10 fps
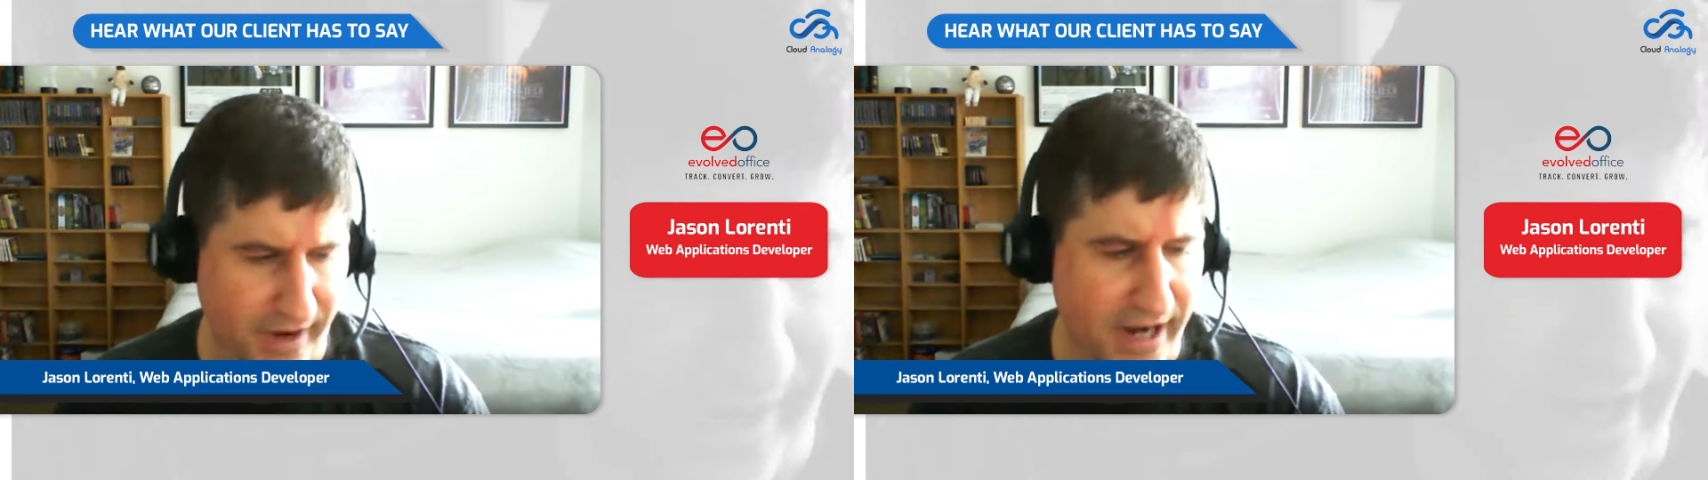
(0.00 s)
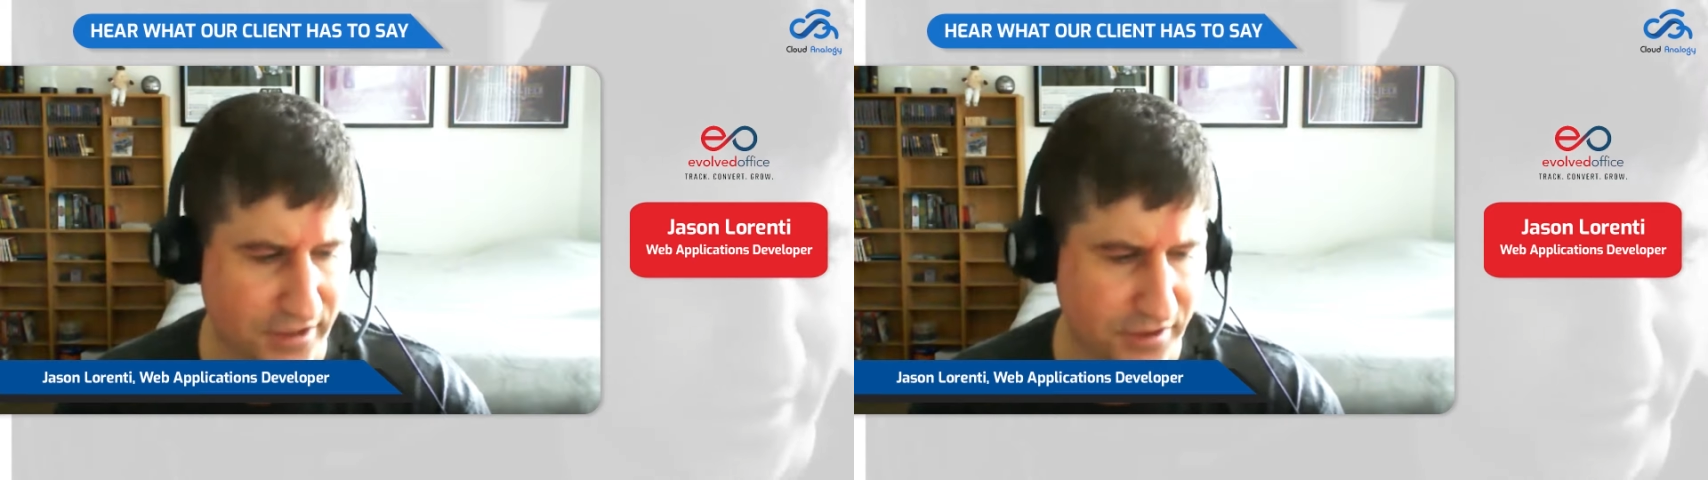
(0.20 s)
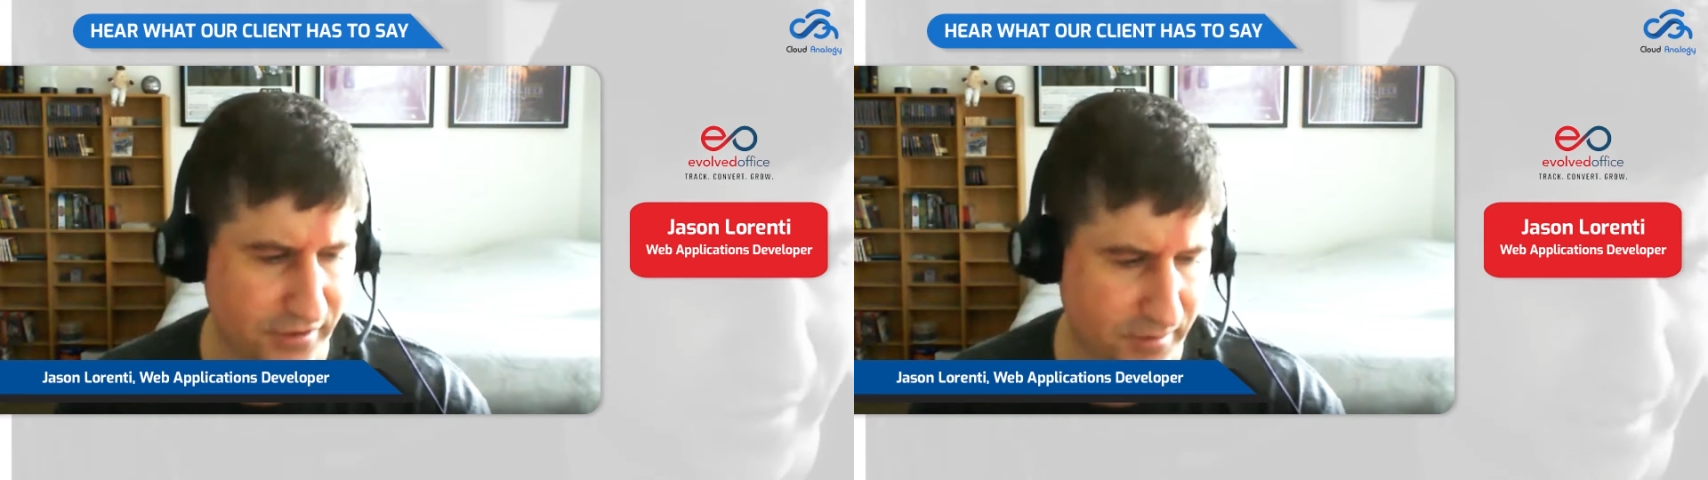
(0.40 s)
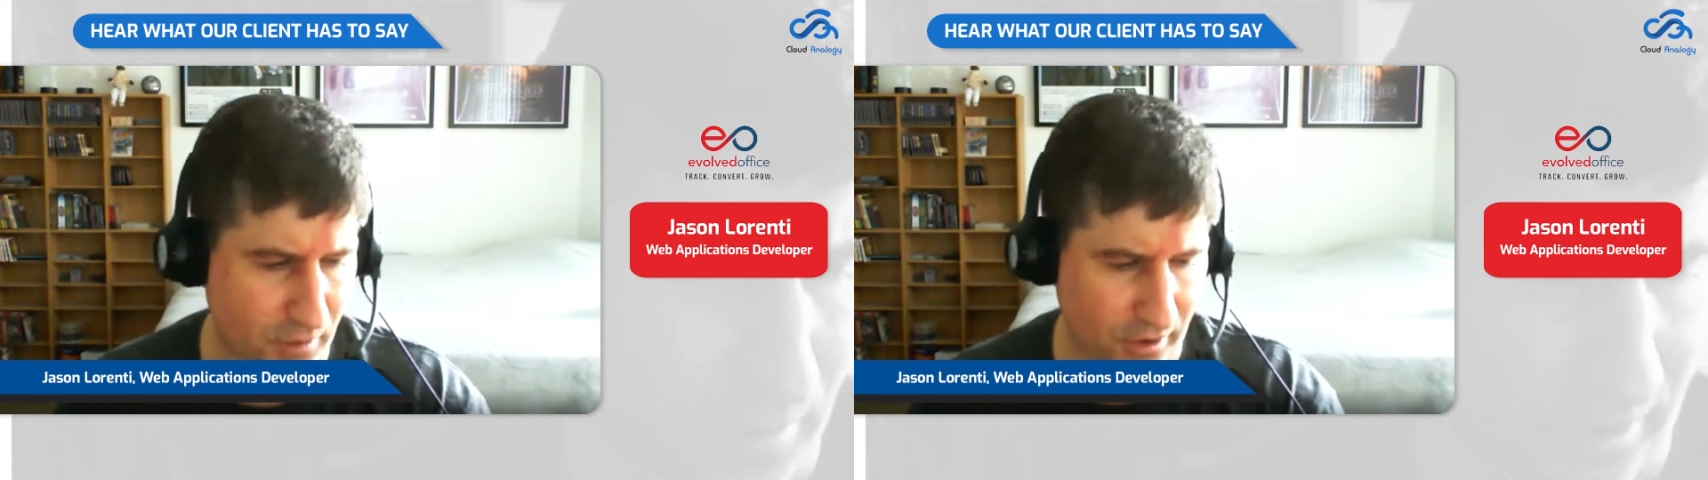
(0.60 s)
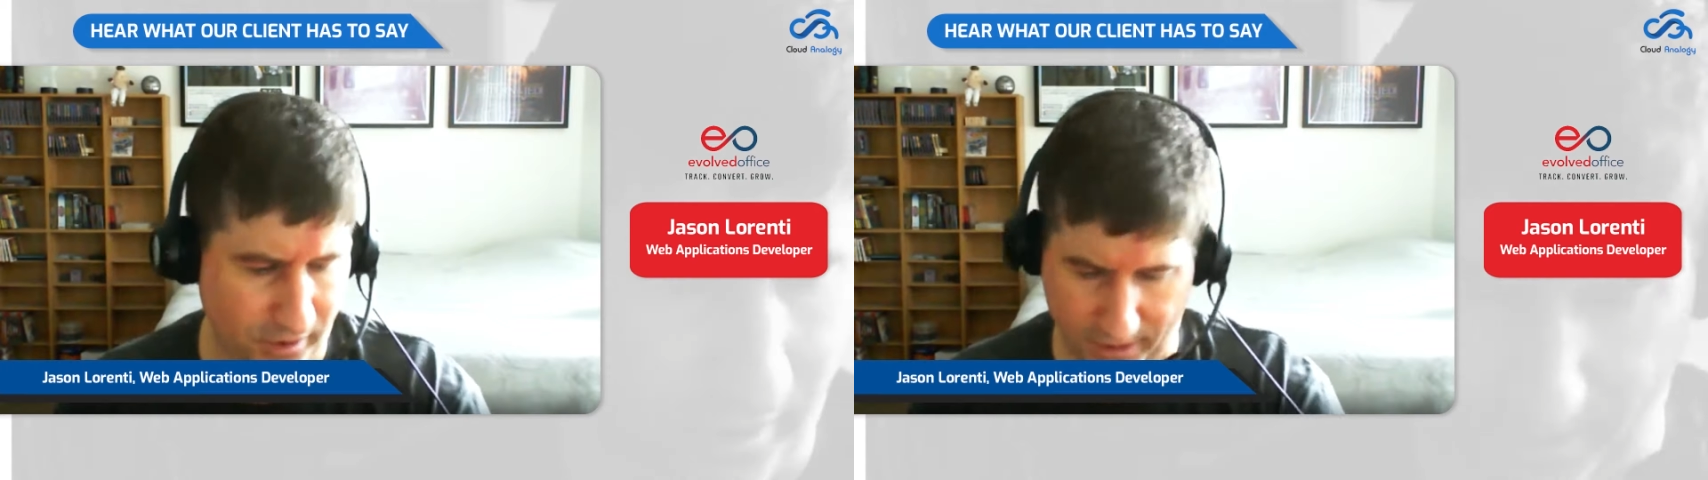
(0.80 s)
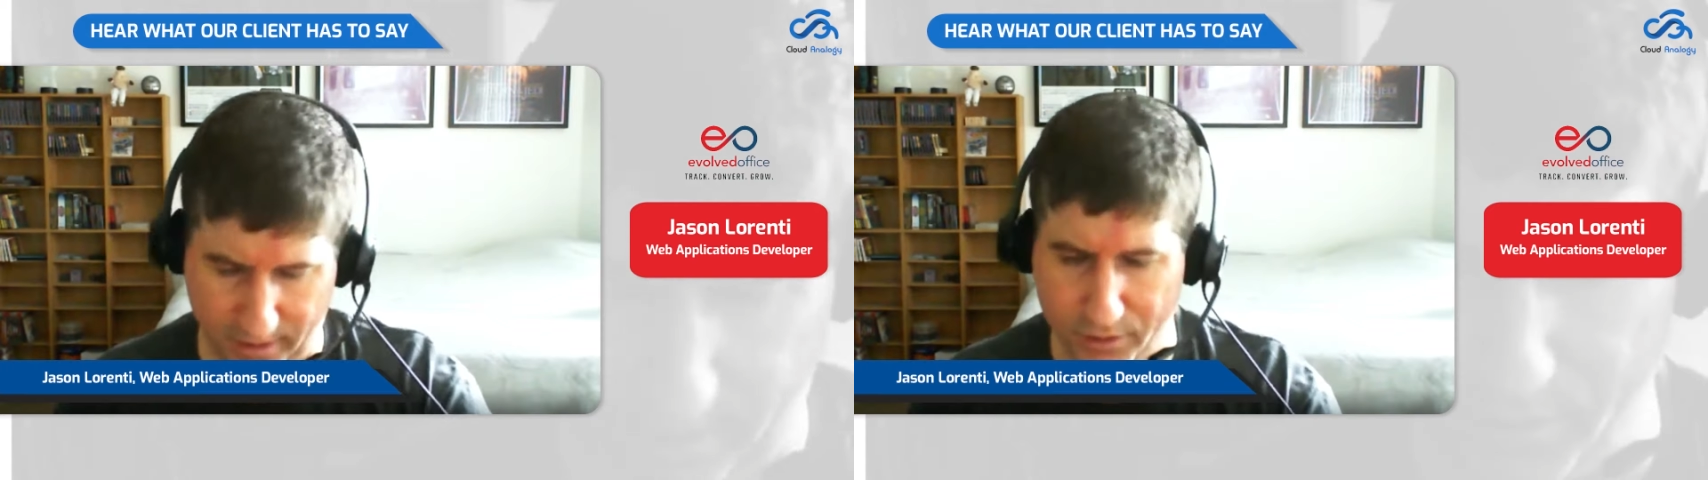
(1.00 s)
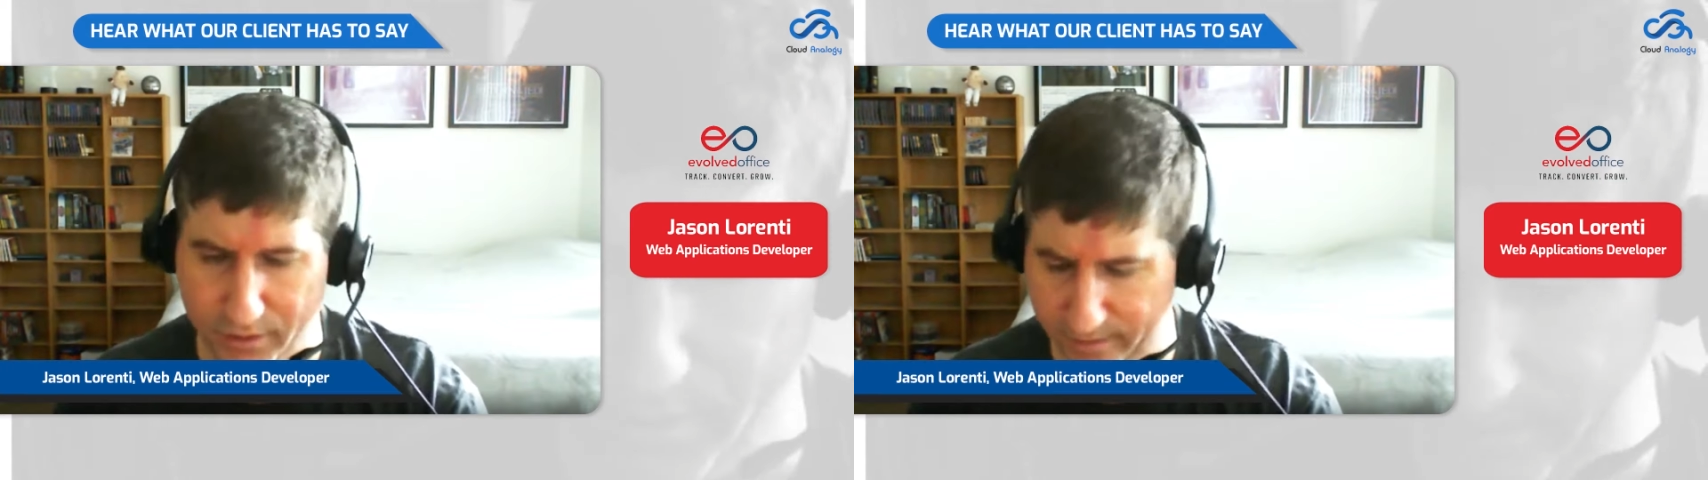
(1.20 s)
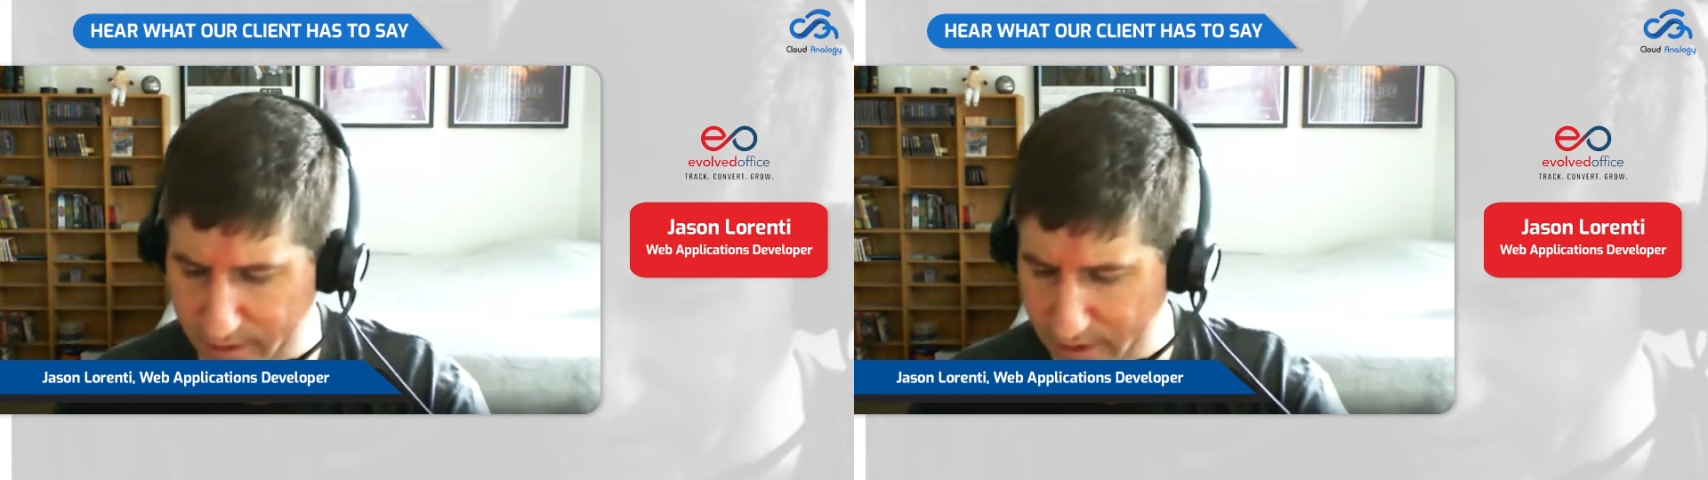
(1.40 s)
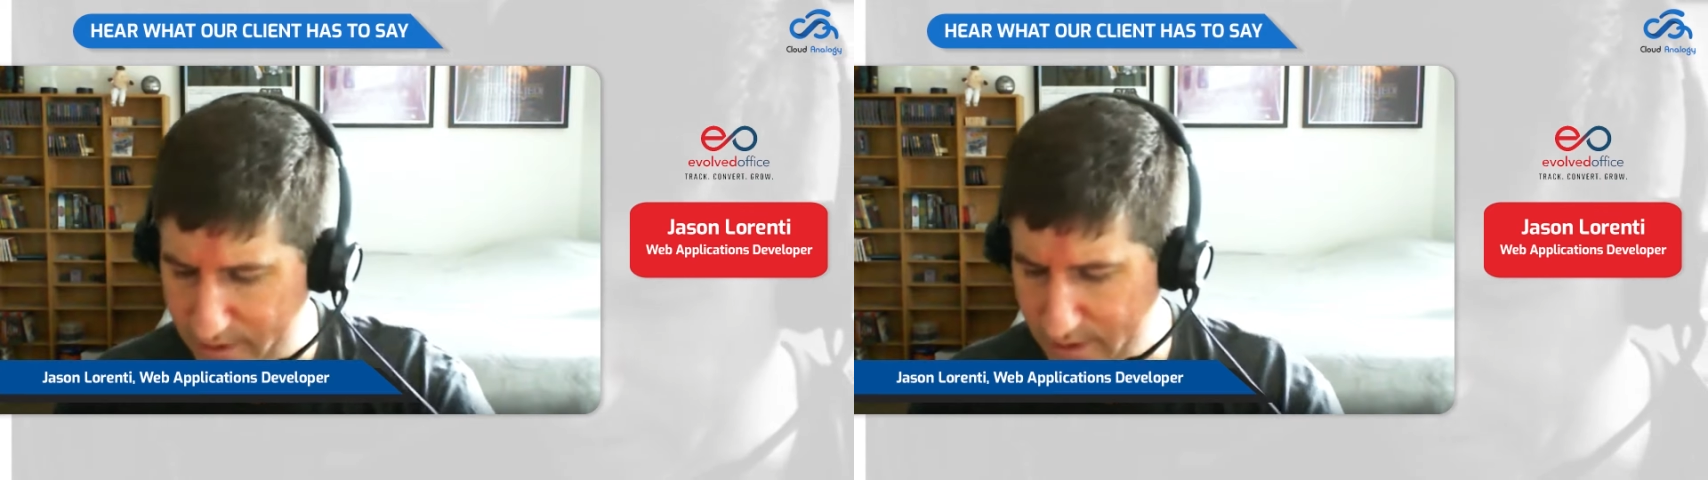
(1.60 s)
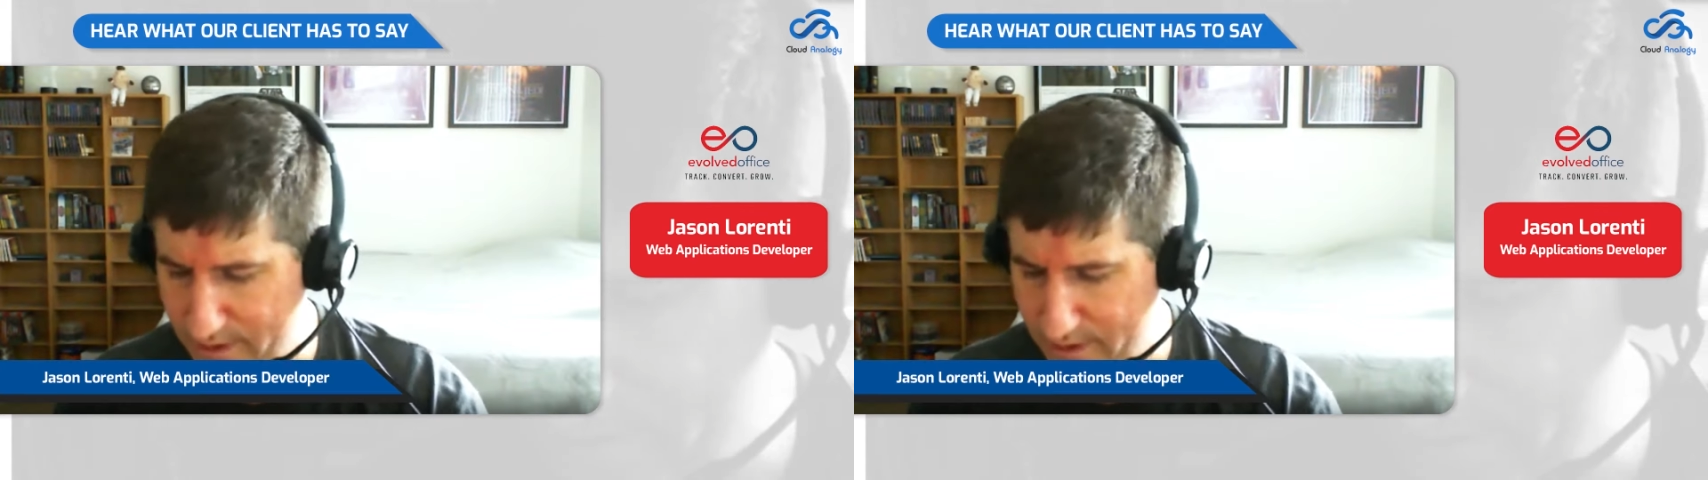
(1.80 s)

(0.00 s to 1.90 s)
facets of the marketing universe.